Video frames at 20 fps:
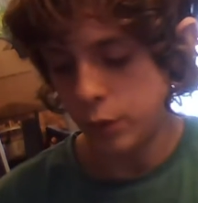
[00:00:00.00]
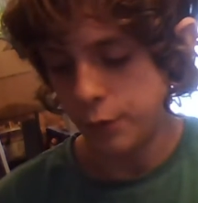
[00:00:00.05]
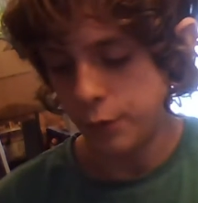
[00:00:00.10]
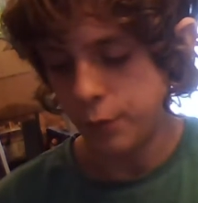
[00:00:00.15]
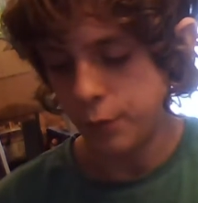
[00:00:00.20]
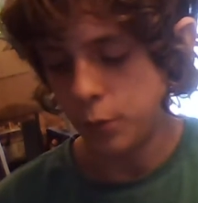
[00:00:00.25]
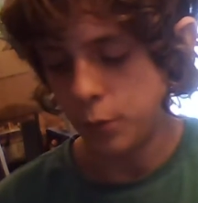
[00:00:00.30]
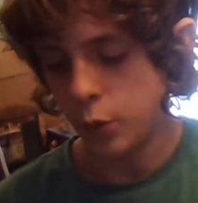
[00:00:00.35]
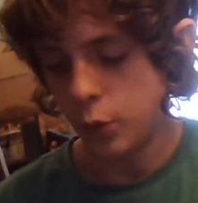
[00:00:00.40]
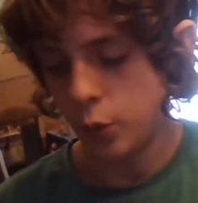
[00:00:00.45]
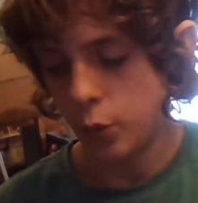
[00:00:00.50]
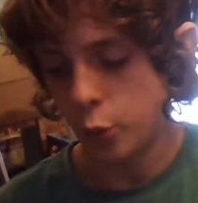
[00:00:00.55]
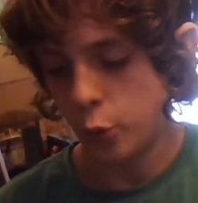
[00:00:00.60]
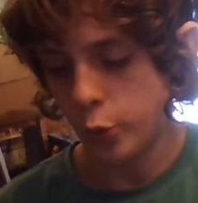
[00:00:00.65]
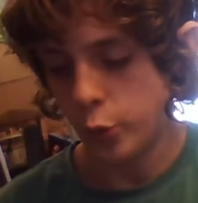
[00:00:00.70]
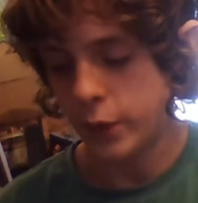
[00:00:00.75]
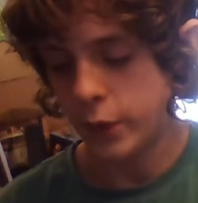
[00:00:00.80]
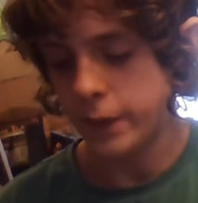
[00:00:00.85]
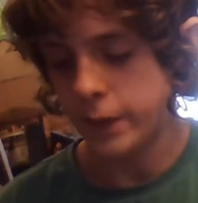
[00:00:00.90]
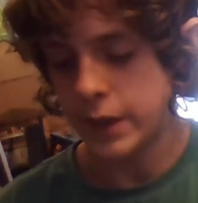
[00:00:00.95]

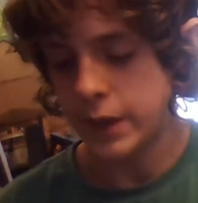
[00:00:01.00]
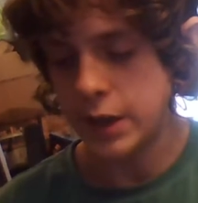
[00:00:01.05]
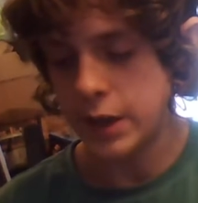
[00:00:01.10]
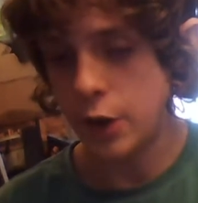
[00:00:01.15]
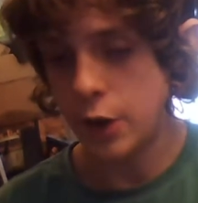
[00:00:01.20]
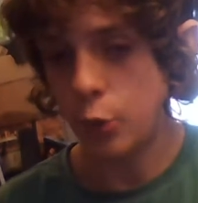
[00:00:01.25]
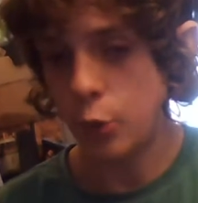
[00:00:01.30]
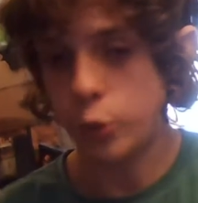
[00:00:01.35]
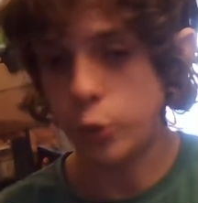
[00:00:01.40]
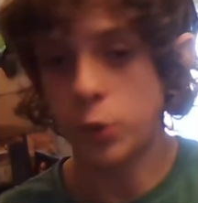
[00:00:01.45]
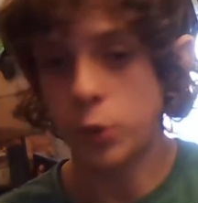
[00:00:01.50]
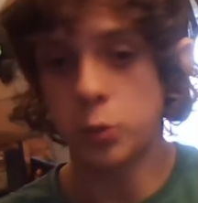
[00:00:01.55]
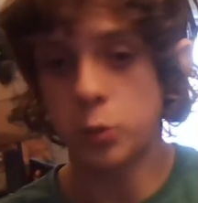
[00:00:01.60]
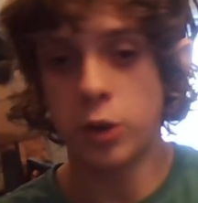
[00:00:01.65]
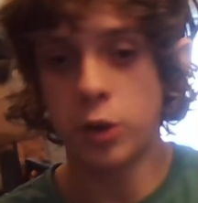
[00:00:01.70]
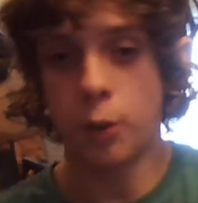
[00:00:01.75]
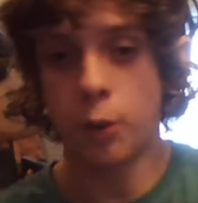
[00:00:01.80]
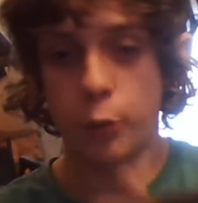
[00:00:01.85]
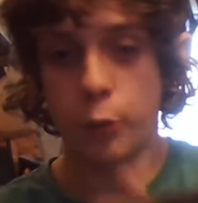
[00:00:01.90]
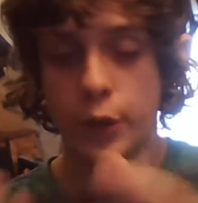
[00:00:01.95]
wands that they use.
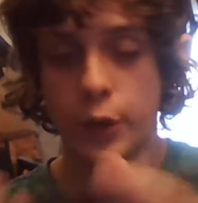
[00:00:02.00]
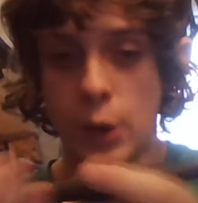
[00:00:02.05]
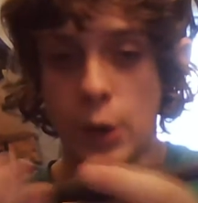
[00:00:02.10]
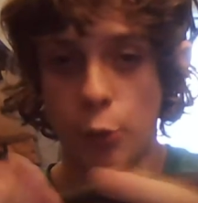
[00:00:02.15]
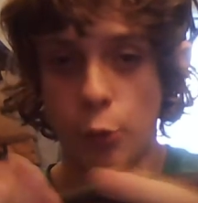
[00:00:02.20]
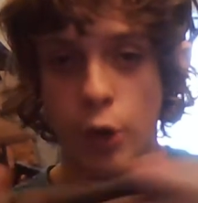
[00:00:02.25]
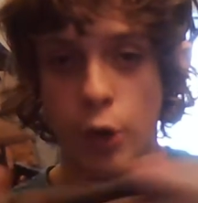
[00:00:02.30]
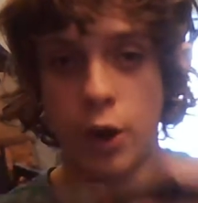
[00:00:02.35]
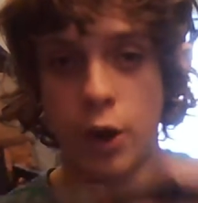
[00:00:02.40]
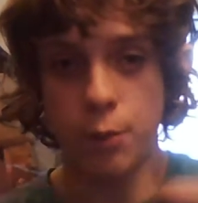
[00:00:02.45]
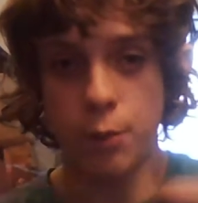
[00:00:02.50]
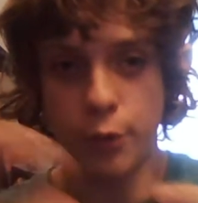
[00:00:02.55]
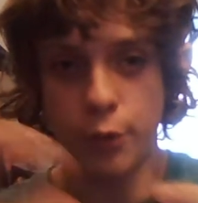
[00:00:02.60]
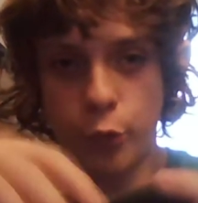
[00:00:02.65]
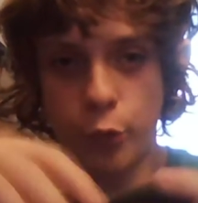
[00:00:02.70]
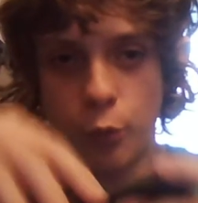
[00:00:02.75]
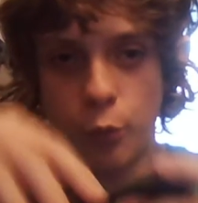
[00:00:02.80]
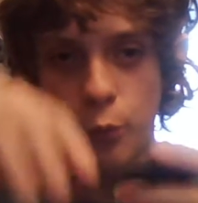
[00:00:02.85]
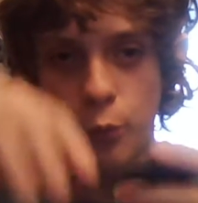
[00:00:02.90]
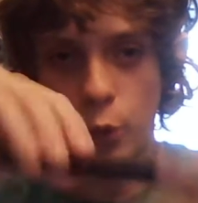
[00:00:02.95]
Sometimes they use
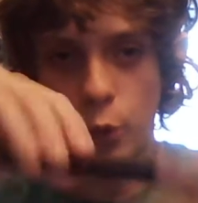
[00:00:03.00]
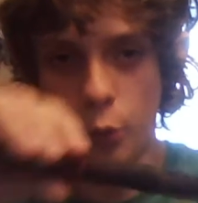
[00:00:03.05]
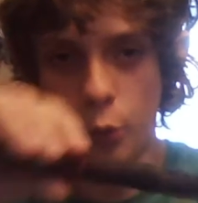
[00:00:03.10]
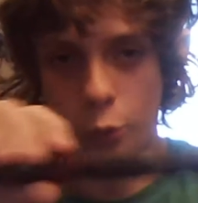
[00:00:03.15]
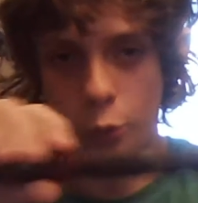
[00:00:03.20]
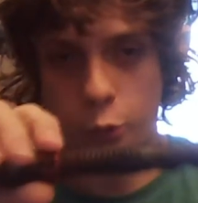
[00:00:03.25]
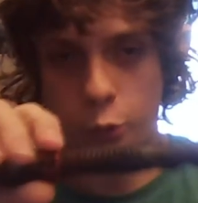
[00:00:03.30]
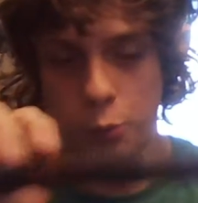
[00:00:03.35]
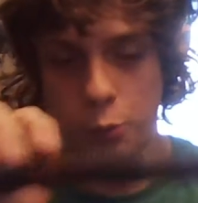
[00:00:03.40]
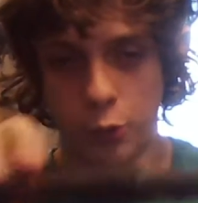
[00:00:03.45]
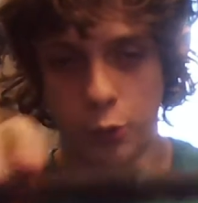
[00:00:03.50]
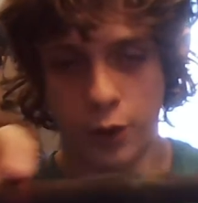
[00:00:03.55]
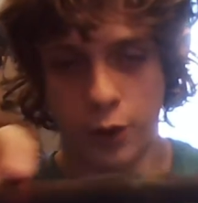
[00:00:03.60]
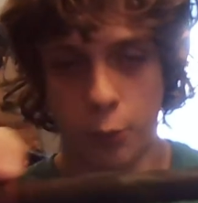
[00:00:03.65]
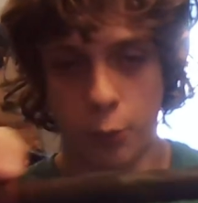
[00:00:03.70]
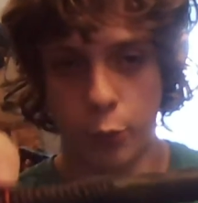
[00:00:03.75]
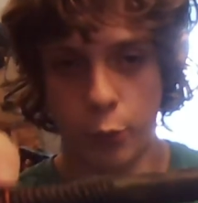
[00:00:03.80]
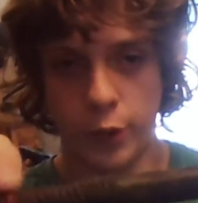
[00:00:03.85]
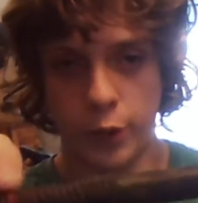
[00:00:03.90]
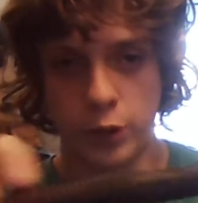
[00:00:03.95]
hybrids of wands,
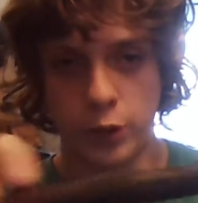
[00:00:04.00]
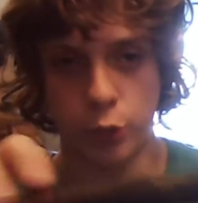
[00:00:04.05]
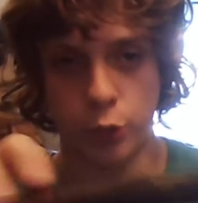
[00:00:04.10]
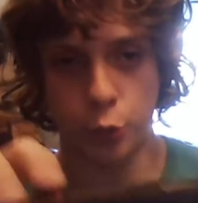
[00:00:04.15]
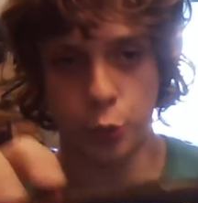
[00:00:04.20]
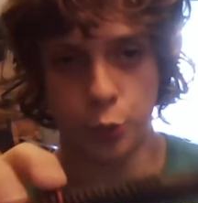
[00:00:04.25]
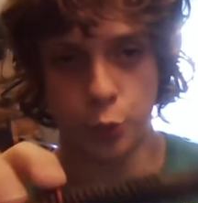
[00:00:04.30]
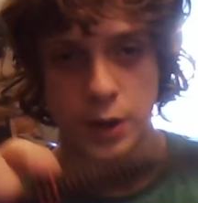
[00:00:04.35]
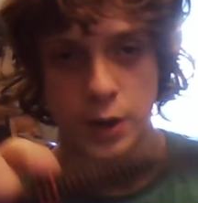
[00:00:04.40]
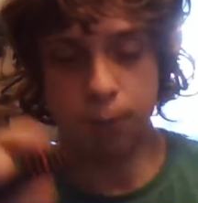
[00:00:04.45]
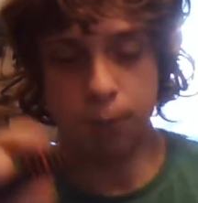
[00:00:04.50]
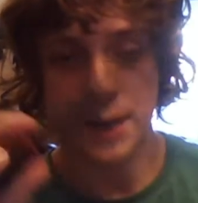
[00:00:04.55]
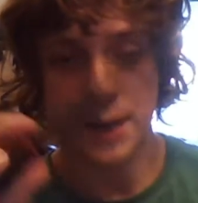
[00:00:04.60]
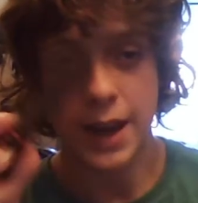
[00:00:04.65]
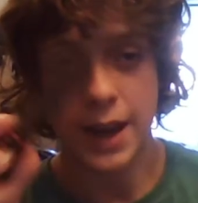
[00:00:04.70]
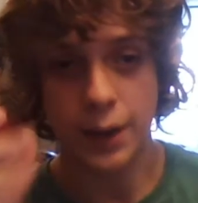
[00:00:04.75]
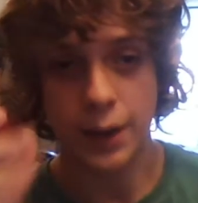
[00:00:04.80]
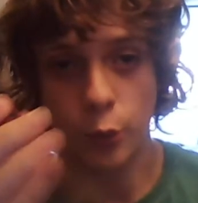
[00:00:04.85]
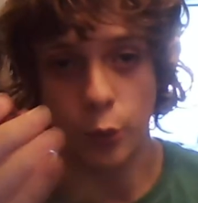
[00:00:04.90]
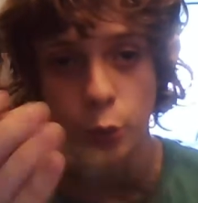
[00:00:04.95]
sometimes they just
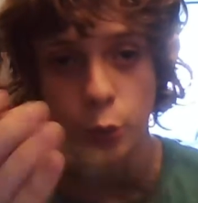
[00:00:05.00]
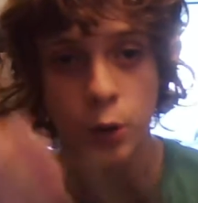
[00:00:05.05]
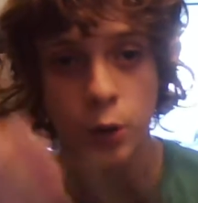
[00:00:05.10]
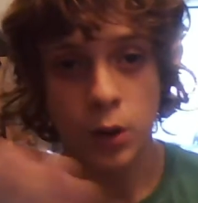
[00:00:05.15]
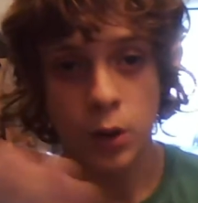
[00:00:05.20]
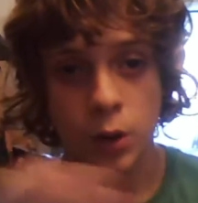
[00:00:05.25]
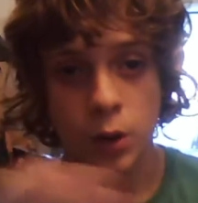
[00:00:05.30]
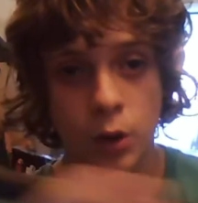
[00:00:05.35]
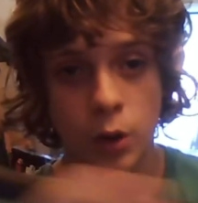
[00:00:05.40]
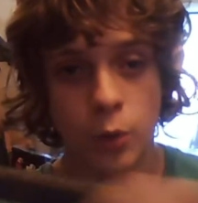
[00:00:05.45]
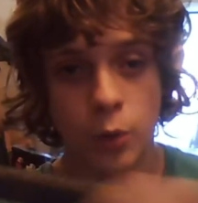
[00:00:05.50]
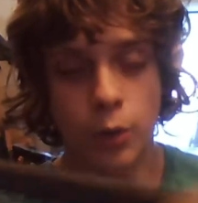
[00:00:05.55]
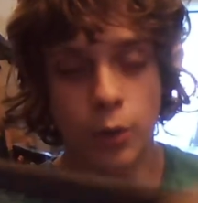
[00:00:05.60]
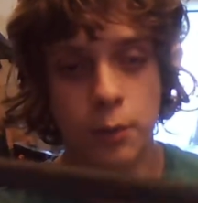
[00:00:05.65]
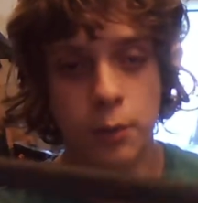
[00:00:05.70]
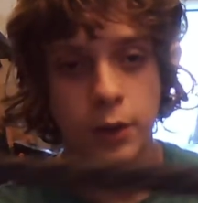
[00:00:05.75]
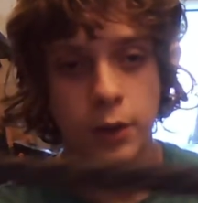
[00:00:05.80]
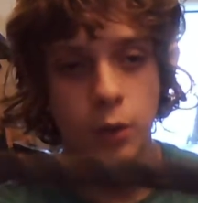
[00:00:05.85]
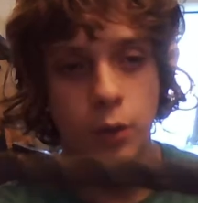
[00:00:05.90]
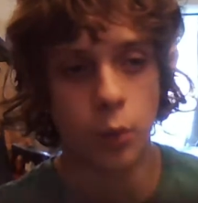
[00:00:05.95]
repaint
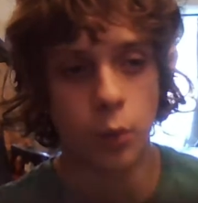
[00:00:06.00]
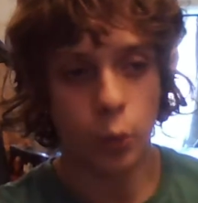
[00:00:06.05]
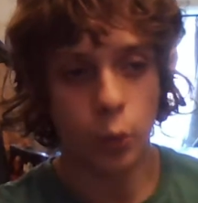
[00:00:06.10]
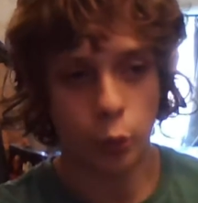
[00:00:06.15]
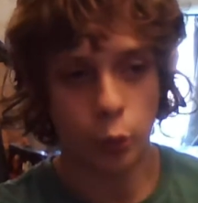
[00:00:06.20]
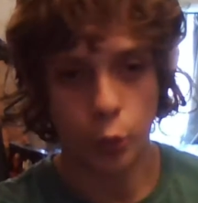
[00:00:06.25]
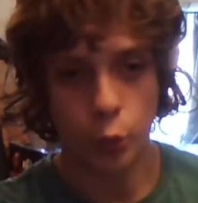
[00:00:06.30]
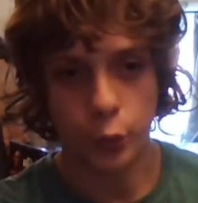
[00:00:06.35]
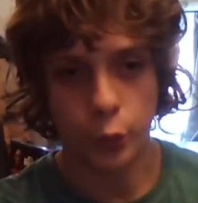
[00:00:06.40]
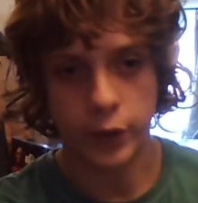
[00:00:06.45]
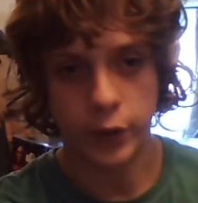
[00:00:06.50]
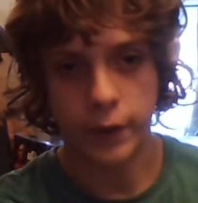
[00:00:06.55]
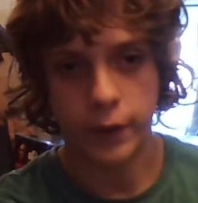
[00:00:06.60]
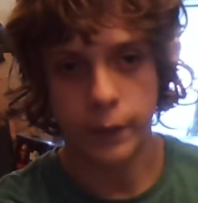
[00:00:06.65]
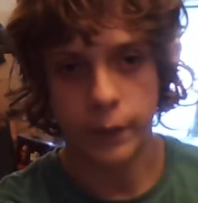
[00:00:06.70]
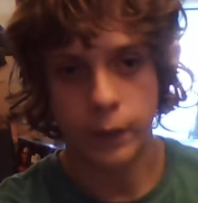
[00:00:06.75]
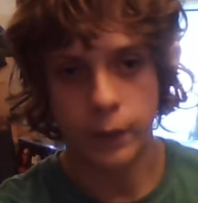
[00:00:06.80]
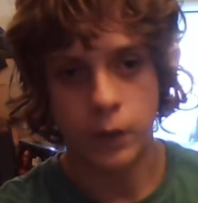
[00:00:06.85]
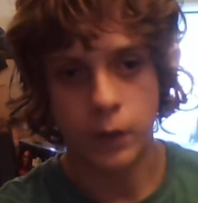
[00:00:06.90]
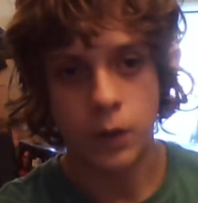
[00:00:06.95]
replica wands
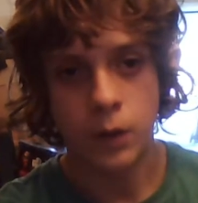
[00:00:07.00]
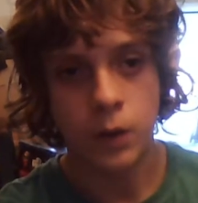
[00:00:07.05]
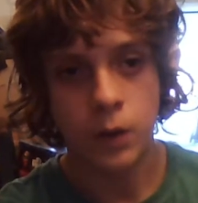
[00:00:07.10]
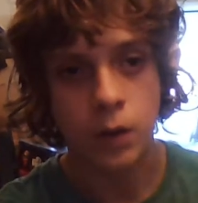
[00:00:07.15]
altogether.